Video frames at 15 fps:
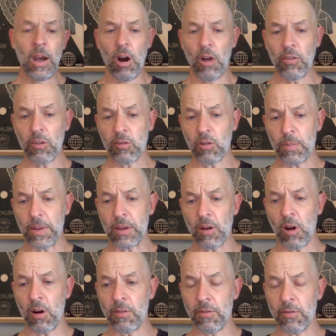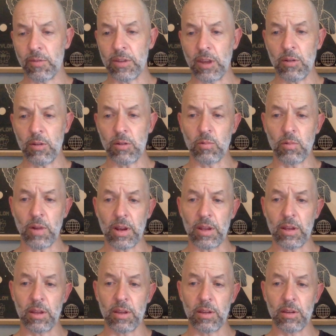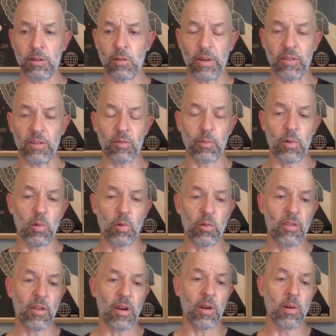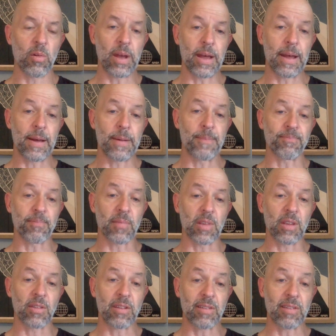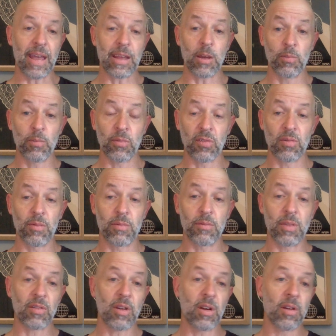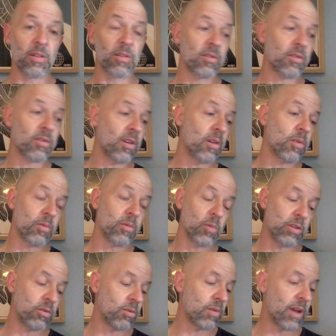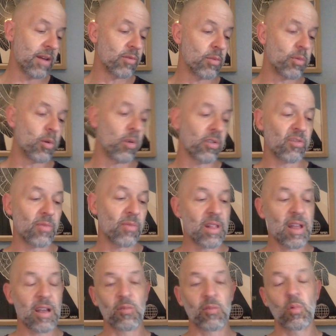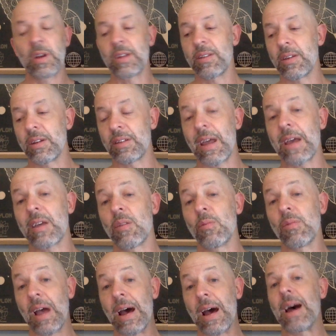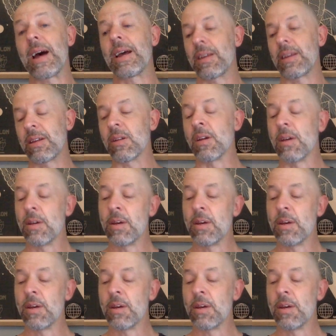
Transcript: On the topic of US support, though, the ATACMS missiles. So we do have reports in the last week that ATACMS are in